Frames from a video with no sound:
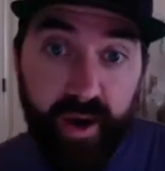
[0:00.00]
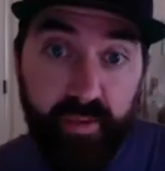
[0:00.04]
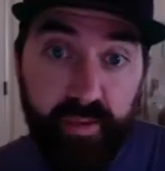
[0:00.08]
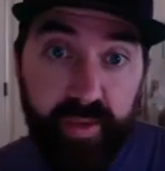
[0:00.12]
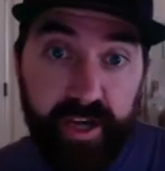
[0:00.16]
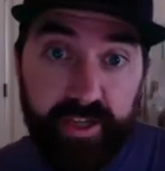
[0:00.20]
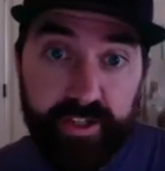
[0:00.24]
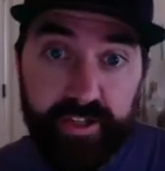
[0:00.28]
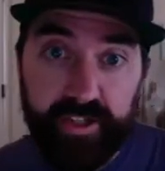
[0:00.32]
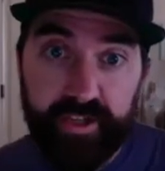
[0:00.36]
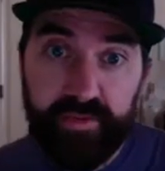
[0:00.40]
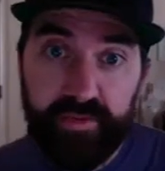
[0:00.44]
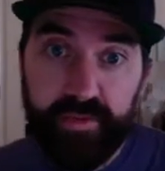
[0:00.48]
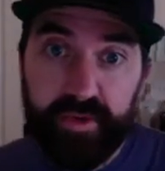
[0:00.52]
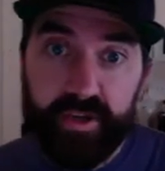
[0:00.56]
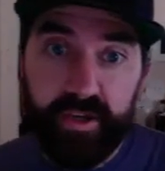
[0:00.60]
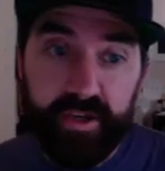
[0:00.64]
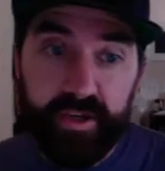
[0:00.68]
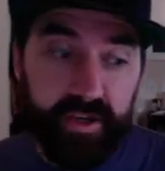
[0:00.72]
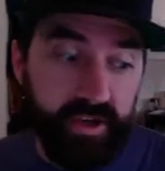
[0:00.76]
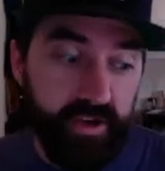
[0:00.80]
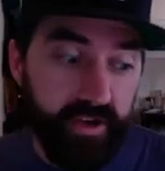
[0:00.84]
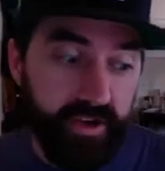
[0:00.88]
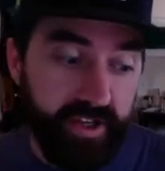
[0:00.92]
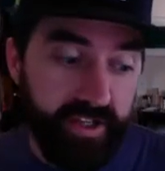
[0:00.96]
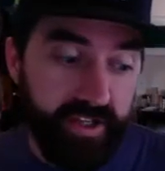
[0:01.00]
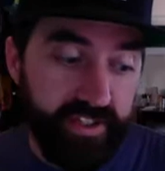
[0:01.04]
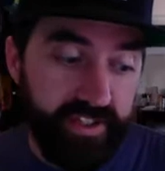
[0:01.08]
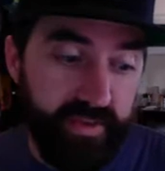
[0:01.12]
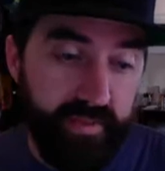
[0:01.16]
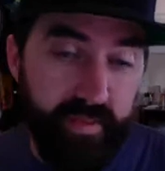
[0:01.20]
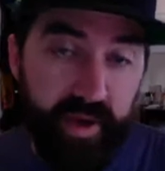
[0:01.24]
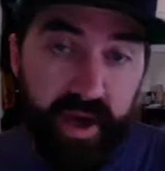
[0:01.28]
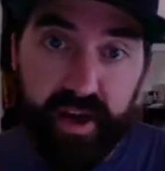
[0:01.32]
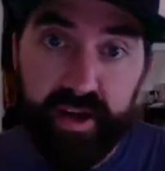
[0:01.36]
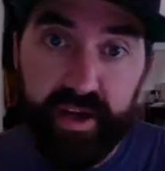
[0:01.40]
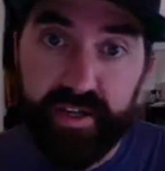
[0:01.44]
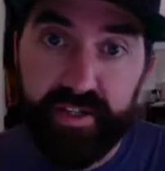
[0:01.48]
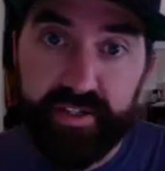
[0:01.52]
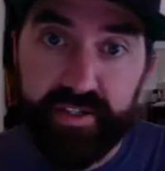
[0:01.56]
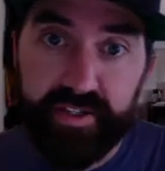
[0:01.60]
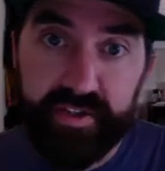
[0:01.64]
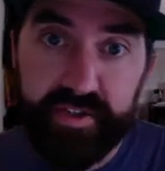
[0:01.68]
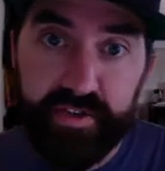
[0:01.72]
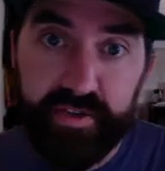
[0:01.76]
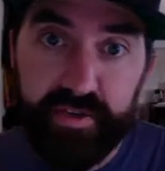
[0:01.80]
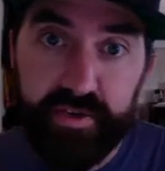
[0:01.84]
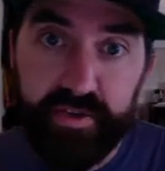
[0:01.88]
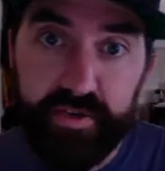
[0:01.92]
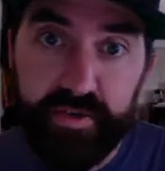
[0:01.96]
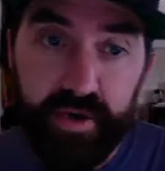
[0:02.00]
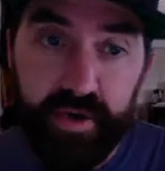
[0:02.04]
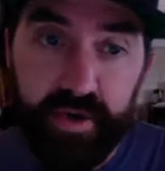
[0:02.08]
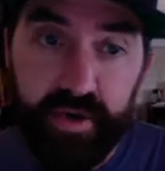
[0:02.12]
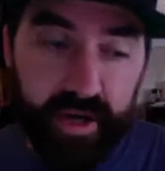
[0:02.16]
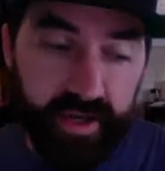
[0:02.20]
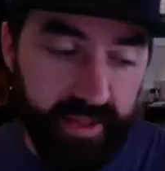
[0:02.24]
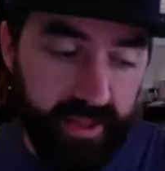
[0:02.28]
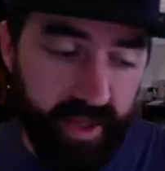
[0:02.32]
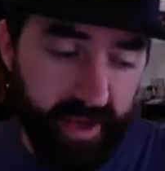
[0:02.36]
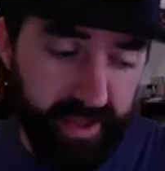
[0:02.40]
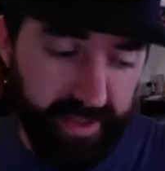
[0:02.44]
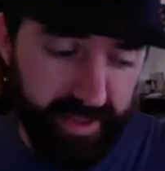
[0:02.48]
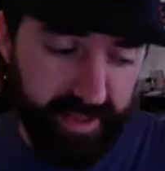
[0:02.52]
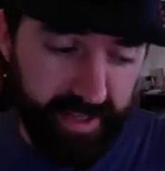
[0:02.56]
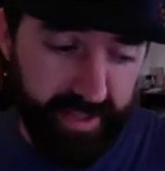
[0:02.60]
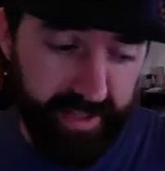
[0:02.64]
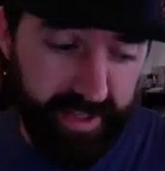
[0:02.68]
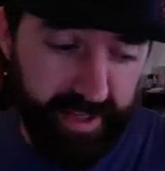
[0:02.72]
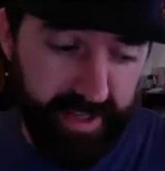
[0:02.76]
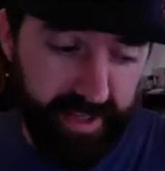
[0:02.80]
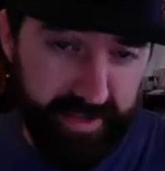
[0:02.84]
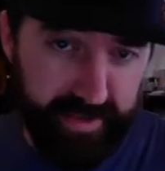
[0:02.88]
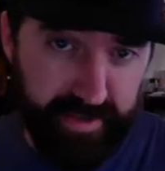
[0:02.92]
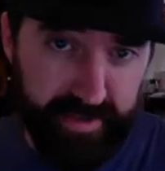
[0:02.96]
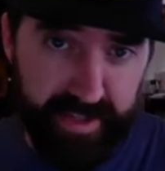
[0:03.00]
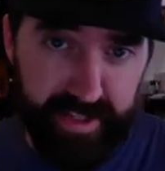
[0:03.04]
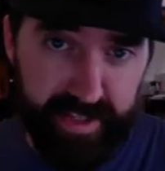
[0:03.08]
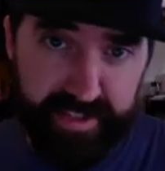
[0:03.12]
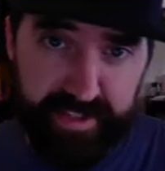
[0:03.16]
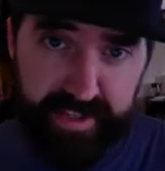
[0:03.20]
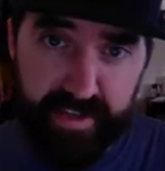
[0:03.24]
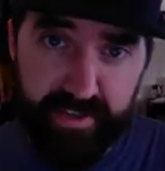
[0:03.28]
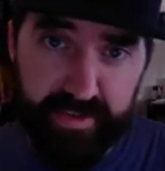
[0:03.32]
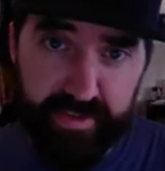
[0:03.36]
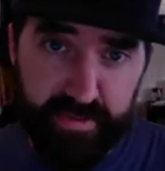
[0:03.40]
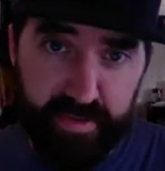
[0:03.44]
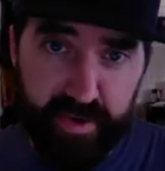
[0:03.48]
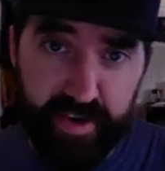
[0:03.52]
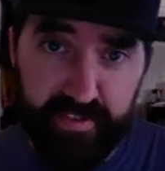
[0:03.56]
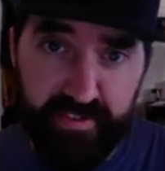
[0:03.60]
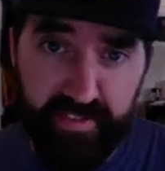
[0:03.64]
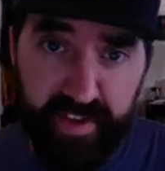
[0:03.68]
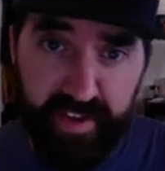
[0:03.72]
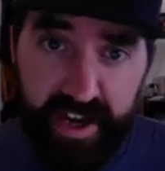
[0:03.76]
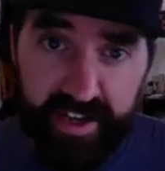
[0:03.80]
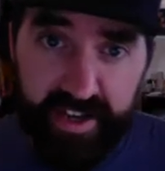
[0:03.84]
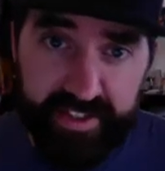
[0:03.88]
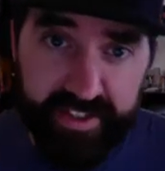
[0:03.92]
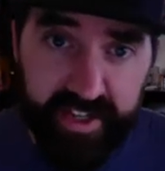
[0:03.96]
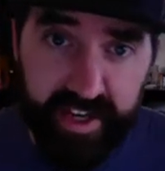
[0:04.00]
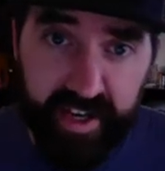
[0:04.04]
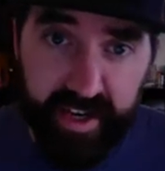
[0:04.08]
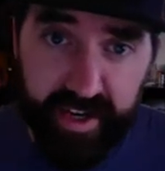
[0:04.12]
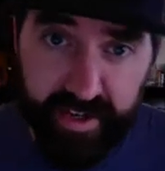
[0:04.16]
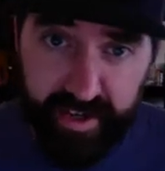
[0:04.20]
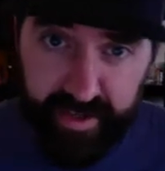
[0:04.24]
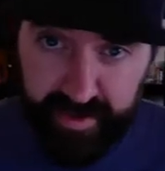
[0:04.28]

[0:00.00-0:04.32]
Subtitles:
actually really curious about it too. I think that sounds pretty fascinating, and